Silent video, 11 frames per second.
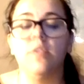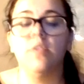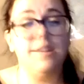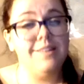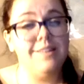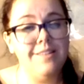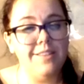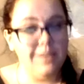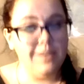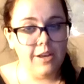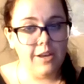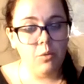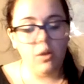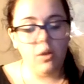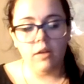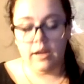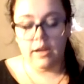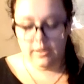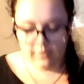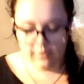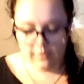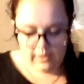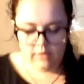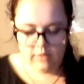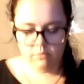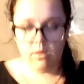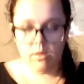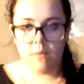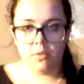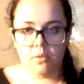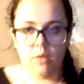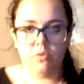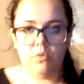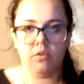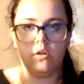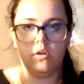The near one, I need to see up close.